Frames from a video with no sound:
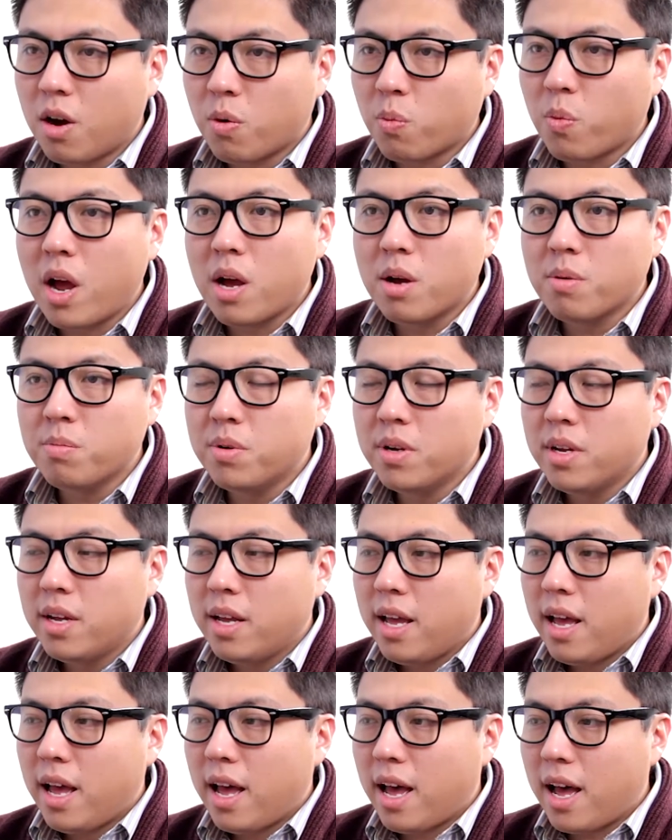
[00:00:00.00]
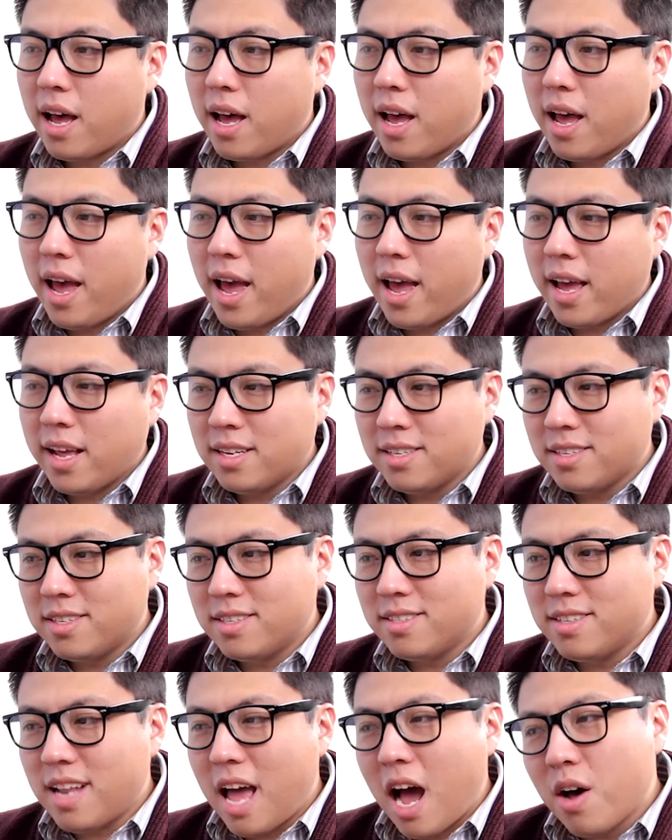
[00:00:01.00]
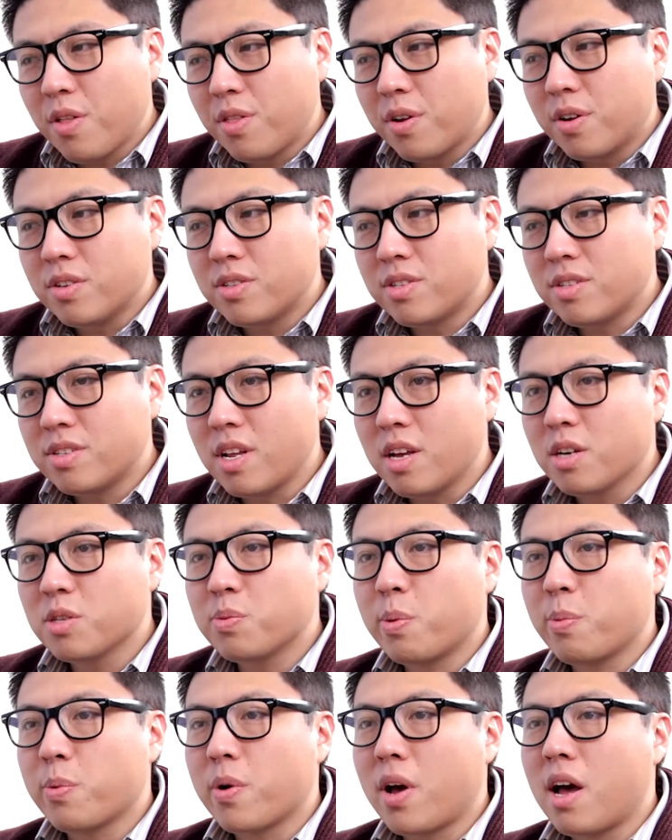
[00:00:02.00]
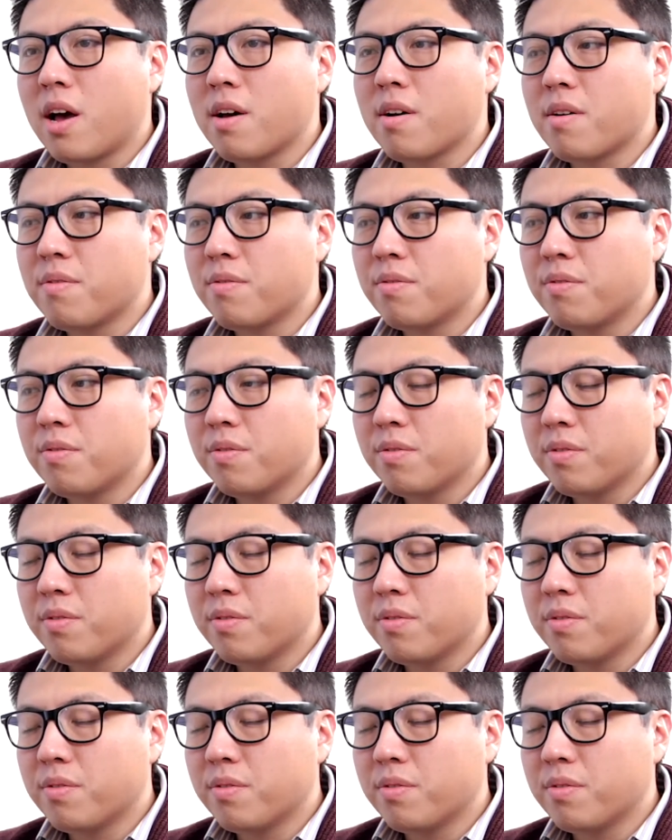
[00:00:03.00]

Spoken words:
web, and now their salespeople have